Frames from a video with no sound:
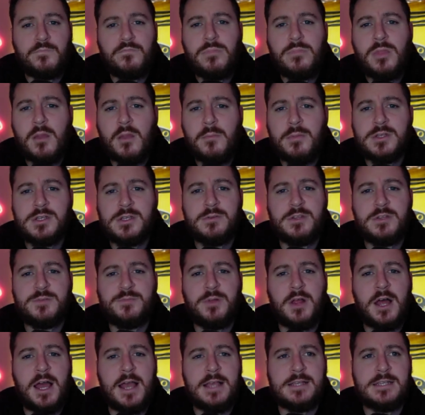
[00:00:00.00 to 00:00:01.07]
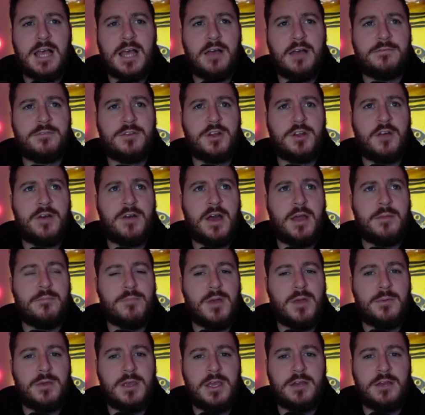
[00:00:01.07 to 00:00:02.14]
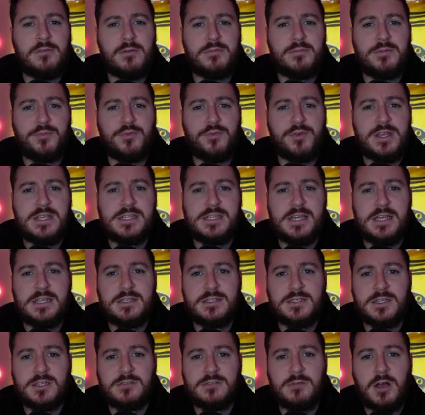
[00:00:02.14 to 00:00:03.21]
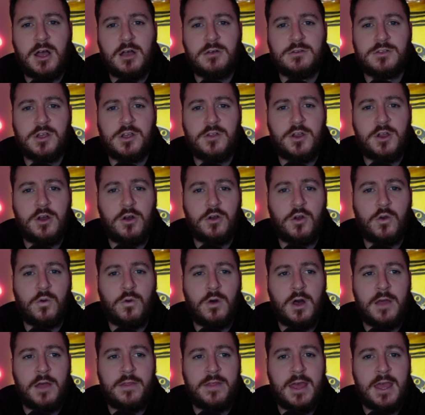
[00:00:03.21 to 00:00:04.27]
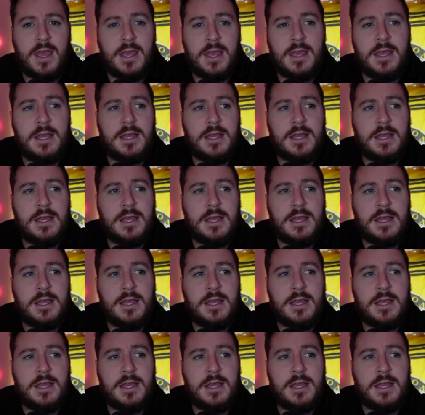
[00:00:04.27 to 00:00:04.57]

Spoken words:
some of these players have had maybe interrupted pre-seasons as well, so they're not quite there.